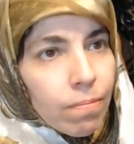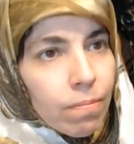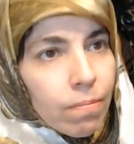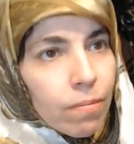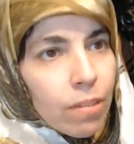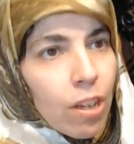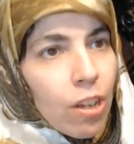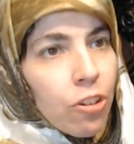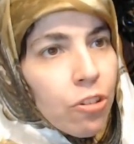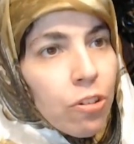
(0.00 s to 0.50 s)

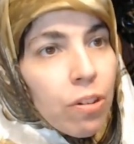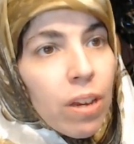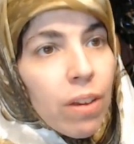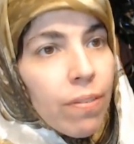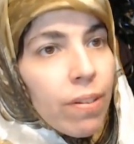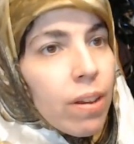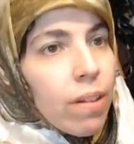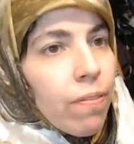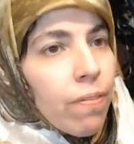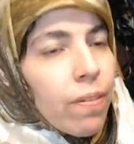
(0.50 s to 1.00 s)
So even
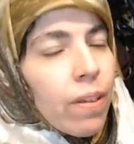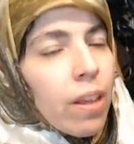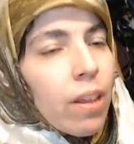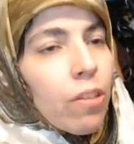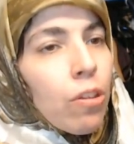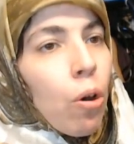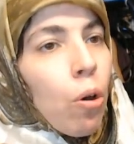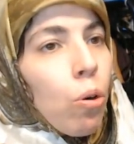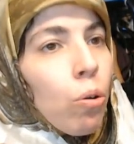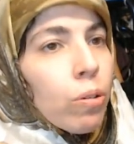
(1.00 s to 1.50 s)
if the
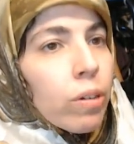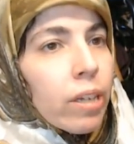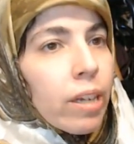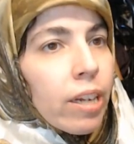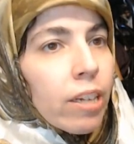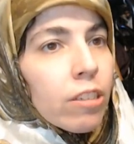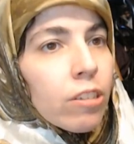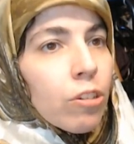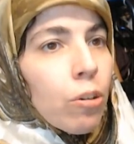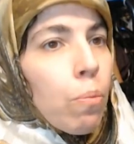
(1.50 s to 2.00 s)
whole
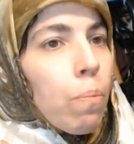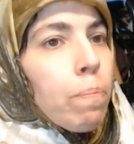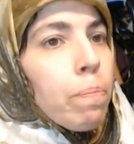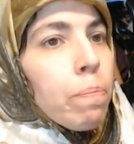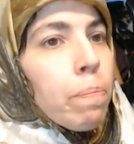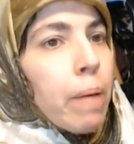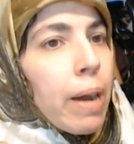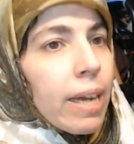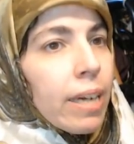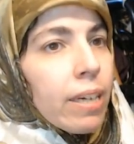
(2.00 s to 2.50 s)
Canto
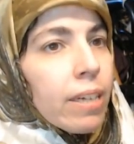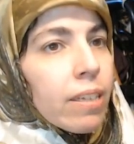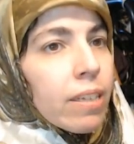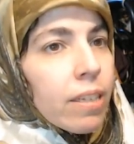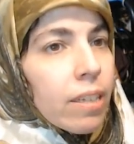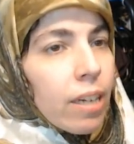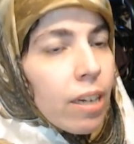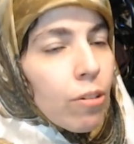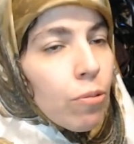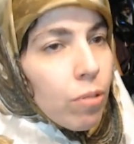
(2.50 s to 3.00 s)
Bight
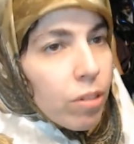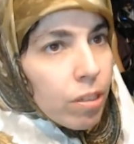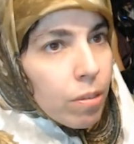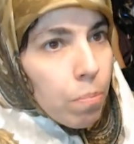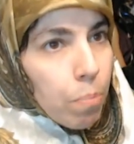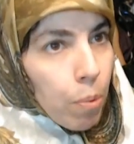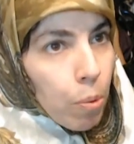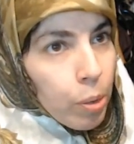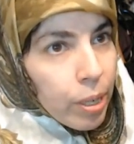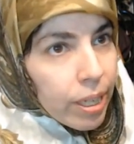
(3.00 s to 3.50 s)
thing wasn't
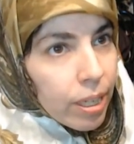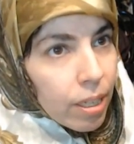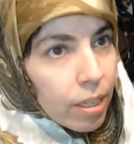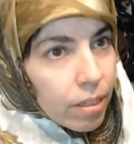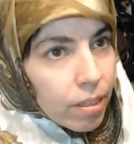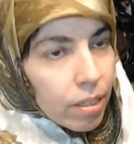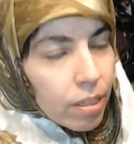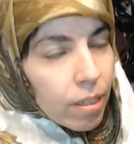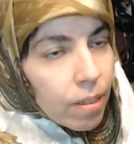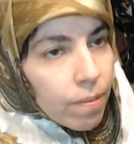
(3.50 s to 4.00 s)

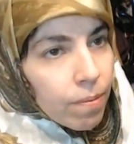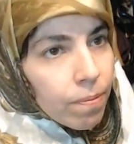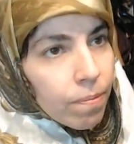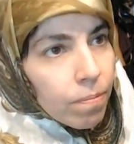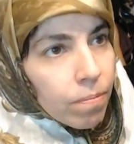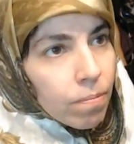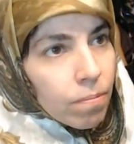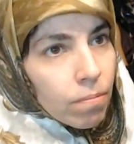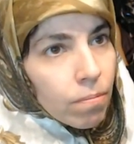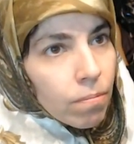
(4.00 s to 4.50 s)
pointless,
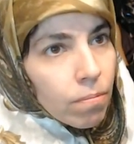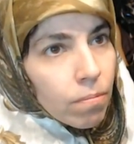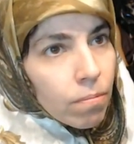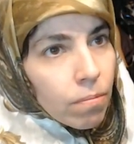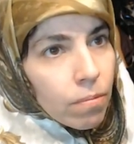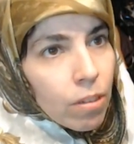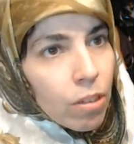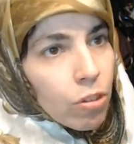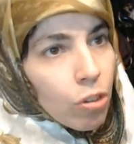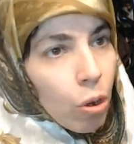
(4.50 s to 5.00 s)

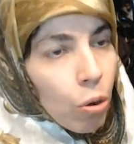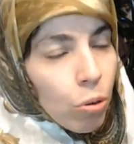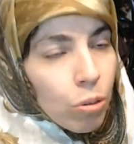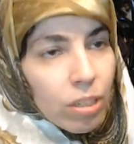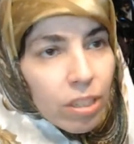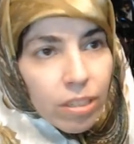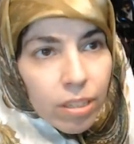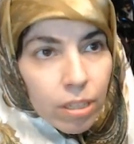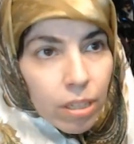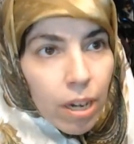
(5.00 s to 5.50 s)
the whole
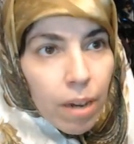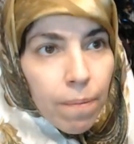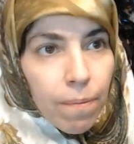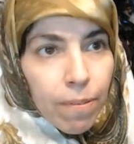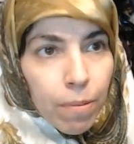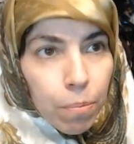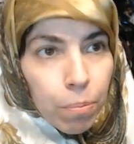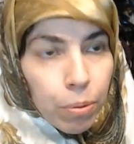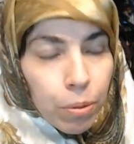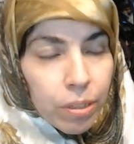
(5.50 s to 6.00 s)
escape
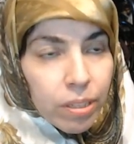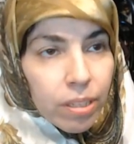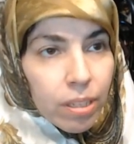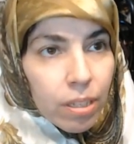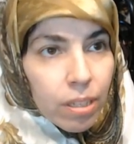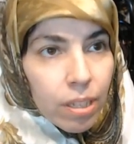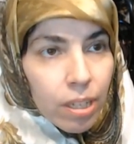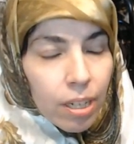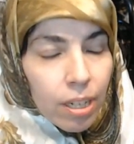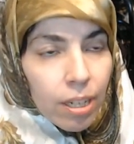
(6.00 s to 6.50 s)
from prison
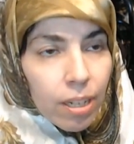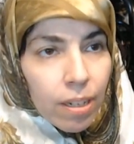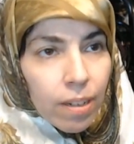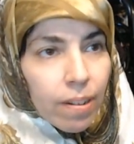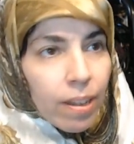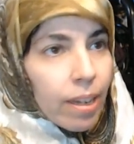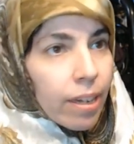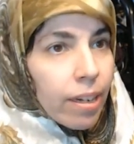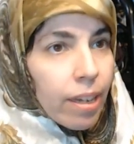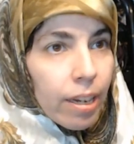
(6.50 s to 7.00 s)
thing,
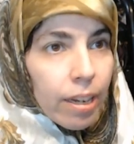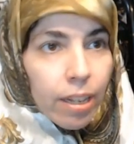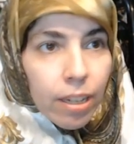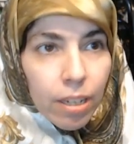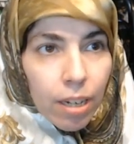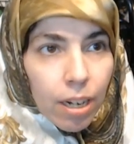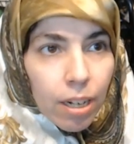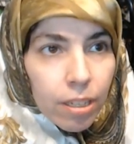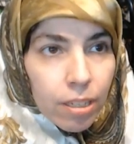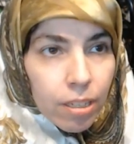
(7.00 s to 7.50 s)
getting
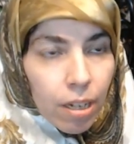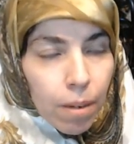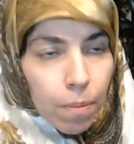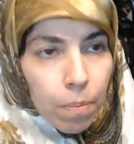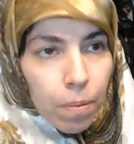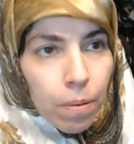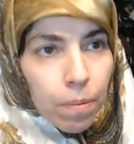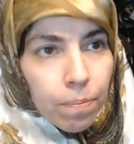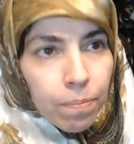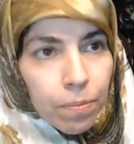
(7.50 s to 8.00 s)
locked up,
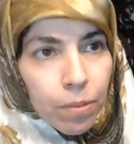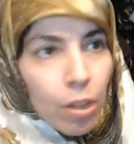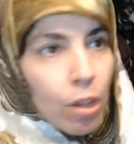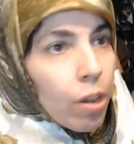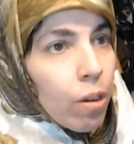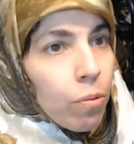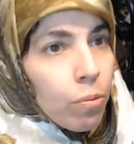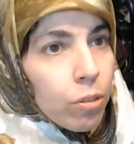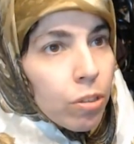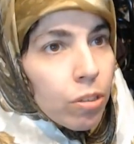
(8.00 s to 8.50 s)

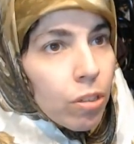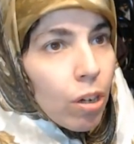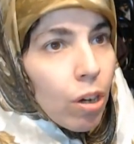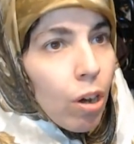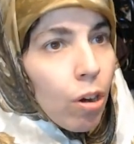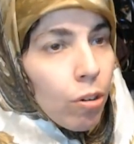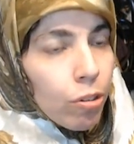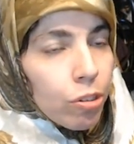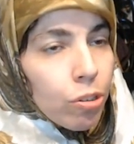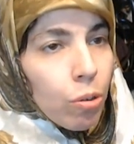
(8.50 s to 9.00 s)
was
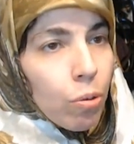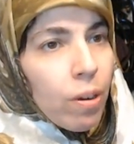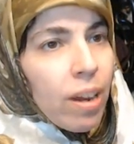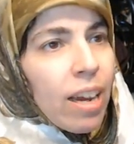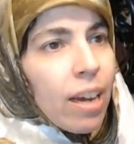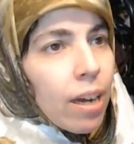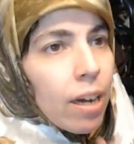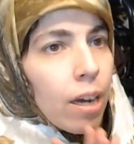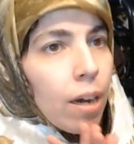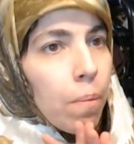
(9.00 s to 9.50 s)
also
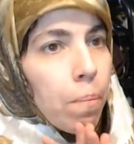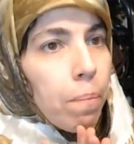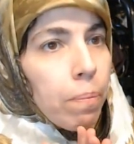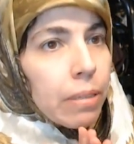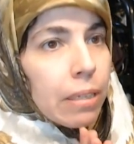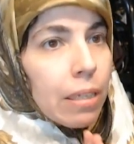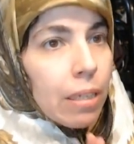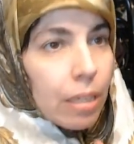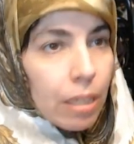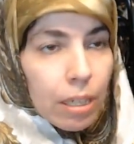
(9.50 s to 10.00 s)

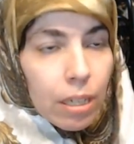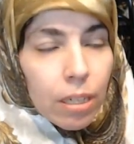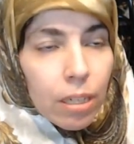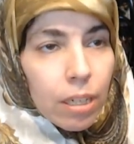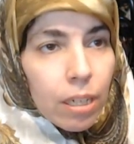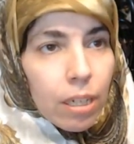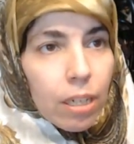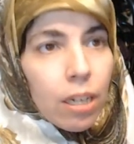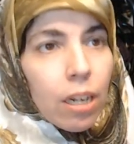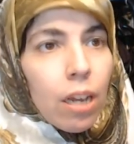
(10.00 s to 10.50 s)

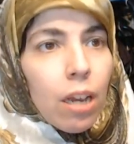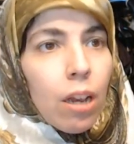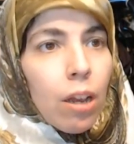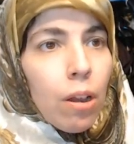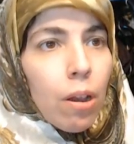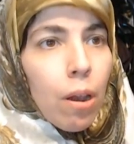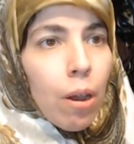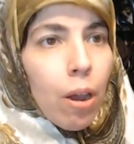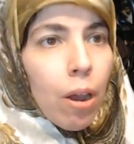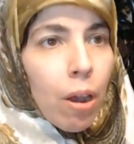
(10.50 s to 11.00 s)
completely
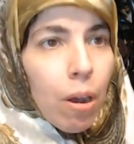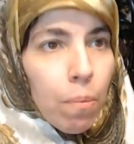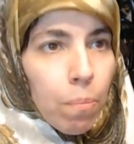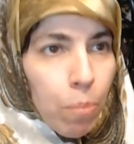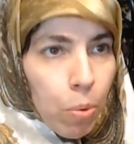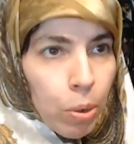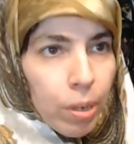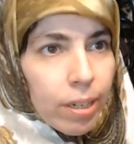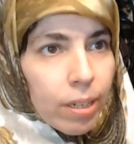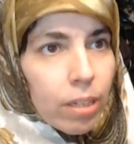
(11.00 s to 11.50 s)

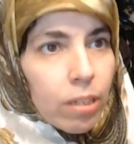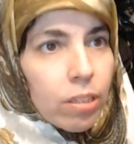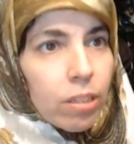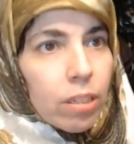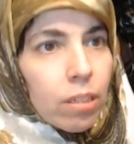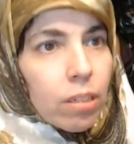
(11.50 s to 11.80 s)
pointless.